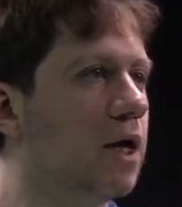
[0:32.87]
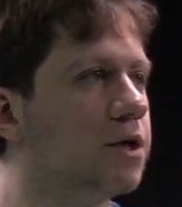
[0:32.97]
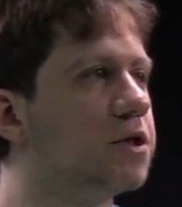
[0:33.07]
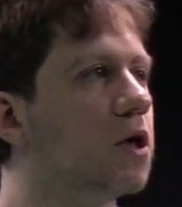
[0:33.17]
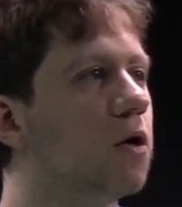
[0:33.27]

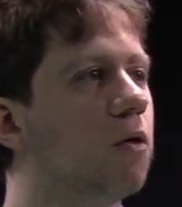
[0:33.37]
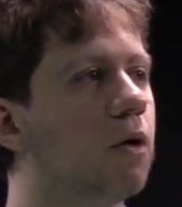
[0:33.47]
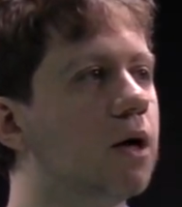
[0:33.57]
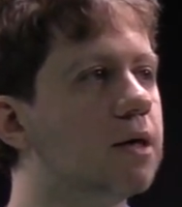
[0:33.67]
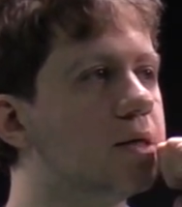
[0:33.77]

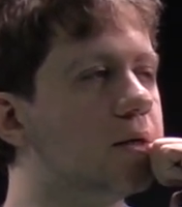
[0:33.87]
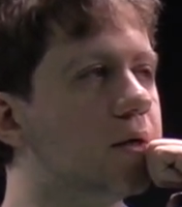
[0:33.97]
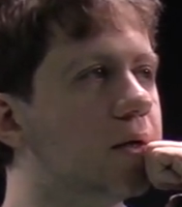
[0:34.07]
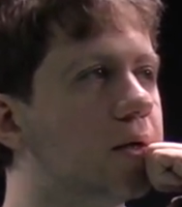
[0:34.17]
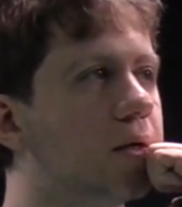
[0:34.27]
So
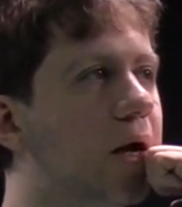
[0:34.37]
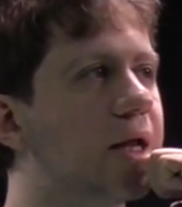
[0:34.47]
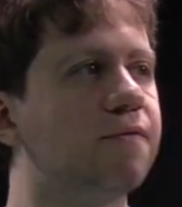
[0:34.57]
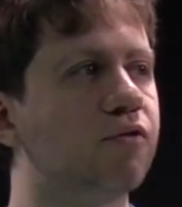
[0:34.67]
at